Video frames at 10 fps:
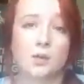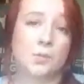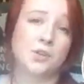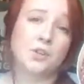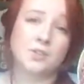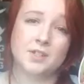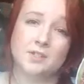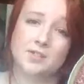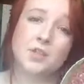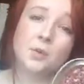wouldn't use it
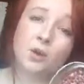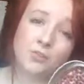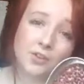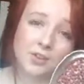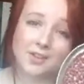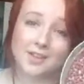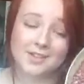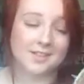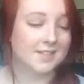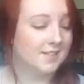too often
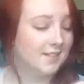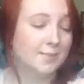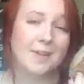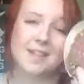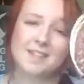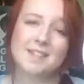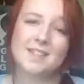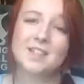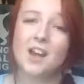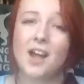because it makes the
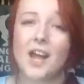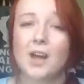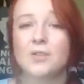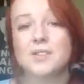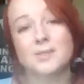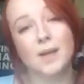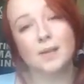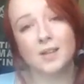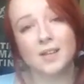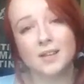entire house
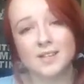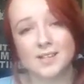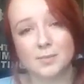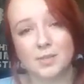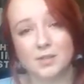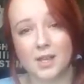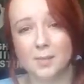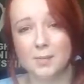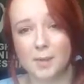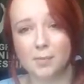smell like cinnamon
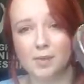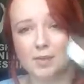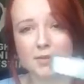and peppermint,